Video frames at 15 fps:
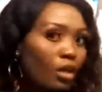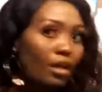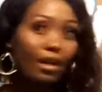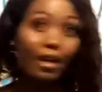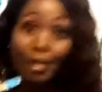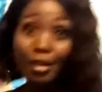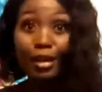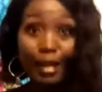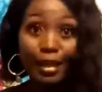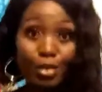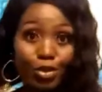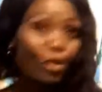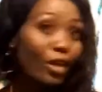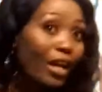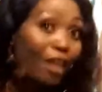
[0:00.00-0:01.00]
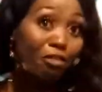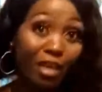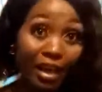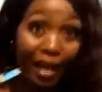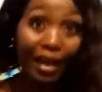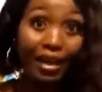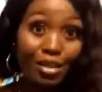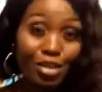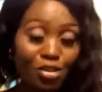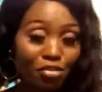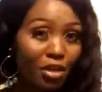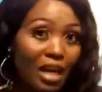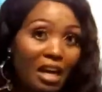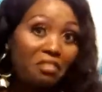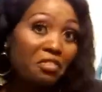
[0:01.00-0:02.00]
Not unless you have cash. If
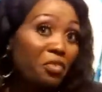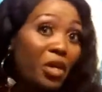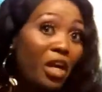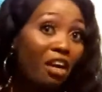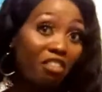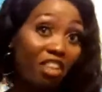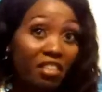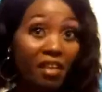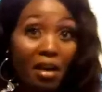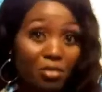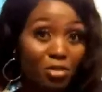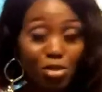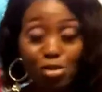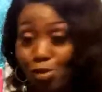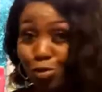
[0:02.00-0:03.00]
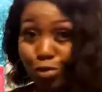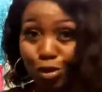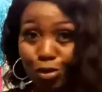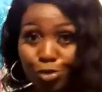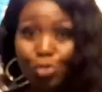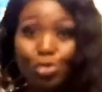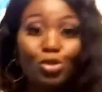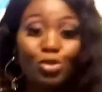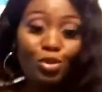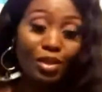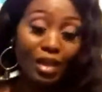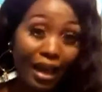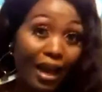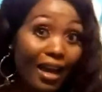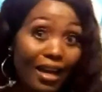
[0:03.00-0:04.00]
you have 300,000 euros
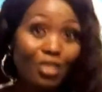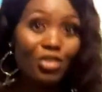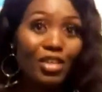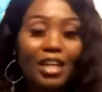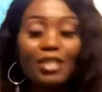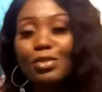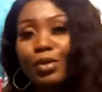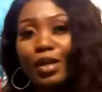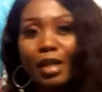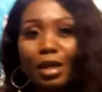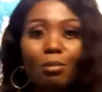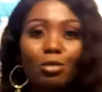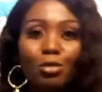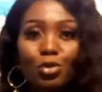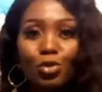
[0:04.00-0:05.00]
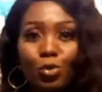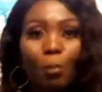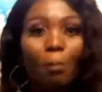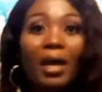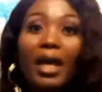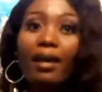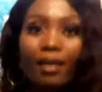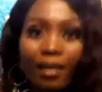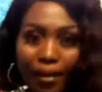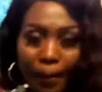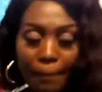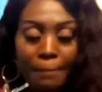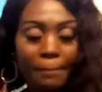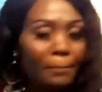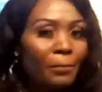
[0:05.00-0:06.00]
cash that you're able to pay
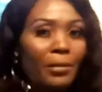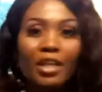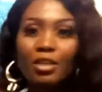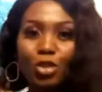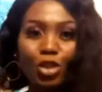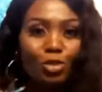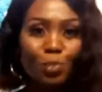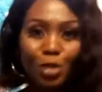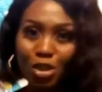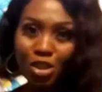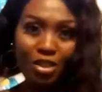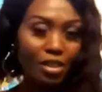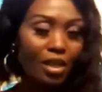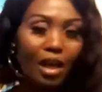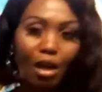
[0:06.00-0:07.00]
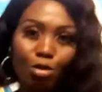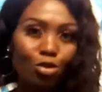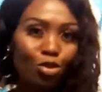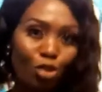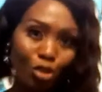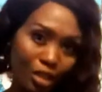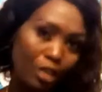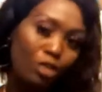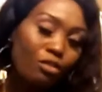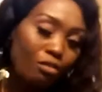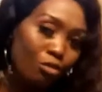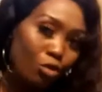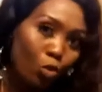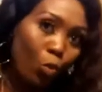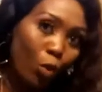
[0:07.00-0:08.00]
and just purchase a house, you don't need
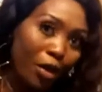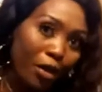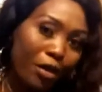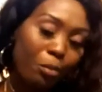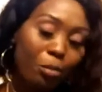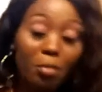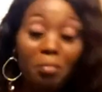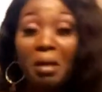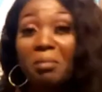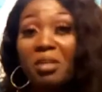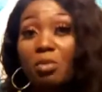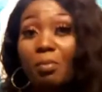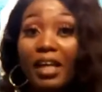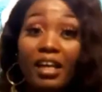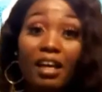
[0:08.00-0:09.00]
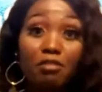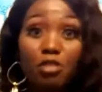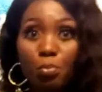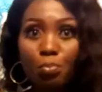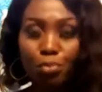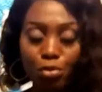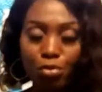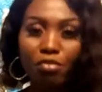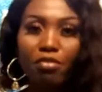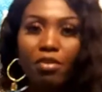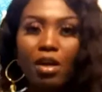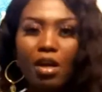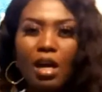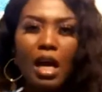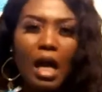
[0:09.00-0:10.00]
to work. But maybe you might have to prove
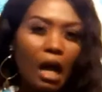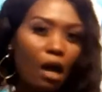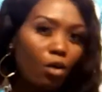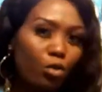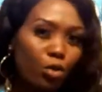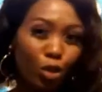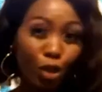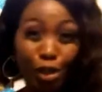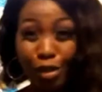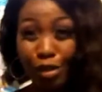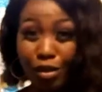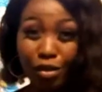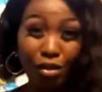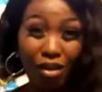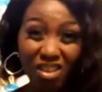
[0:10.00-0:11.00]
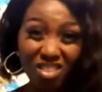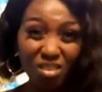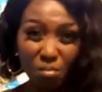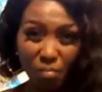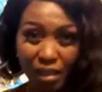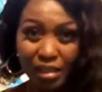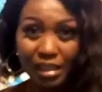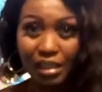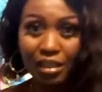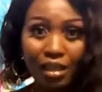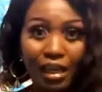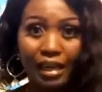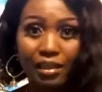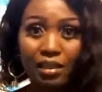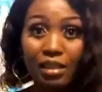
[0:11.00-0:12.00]
how you got the money,
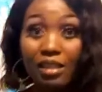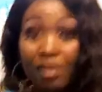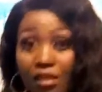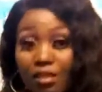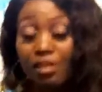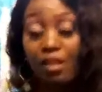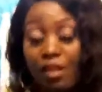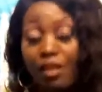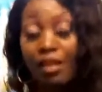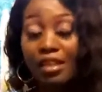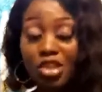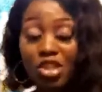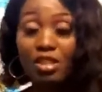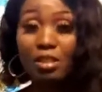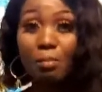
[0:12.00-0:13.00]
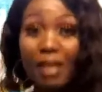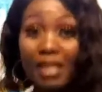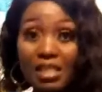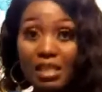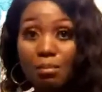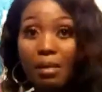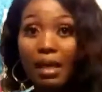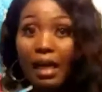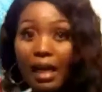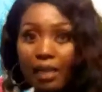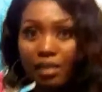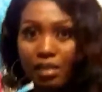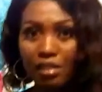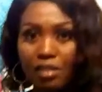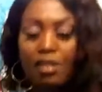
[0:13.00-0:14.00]
like the legitimacy
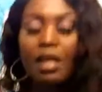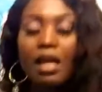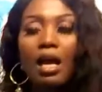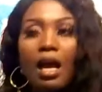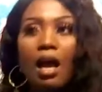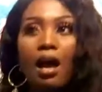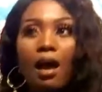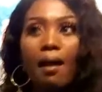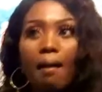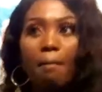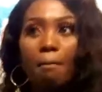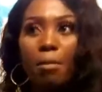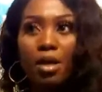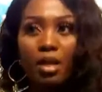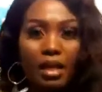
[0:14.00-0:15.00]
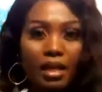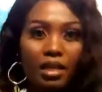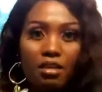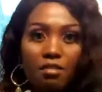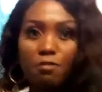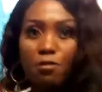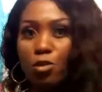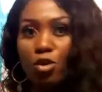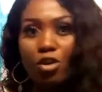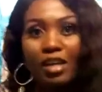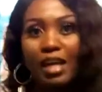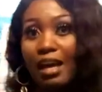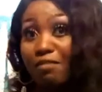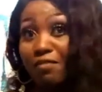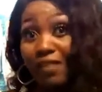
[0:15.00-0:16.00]
behind it. But if you don't
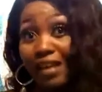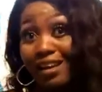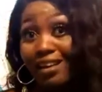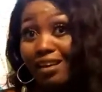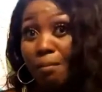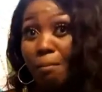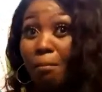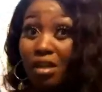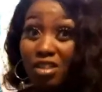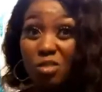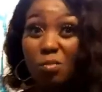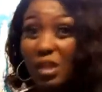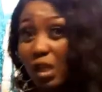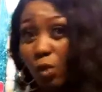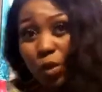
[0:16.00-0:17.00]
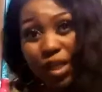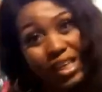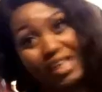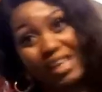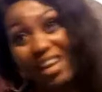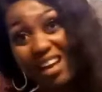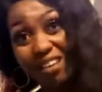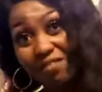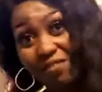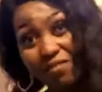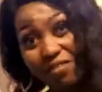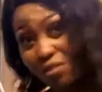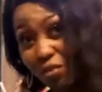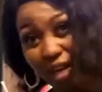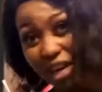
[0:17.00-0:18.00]
have that much money, we didn't have
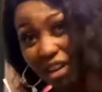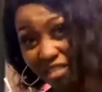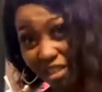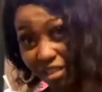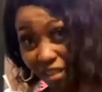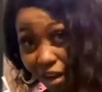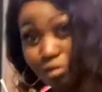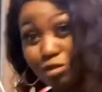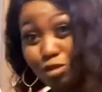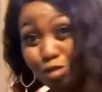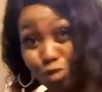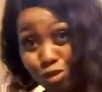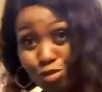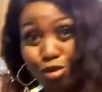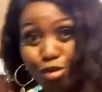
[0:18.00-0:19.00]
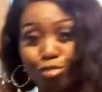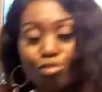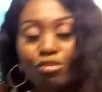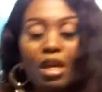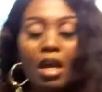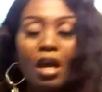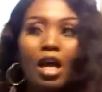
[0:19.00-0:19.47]
300,000 euros.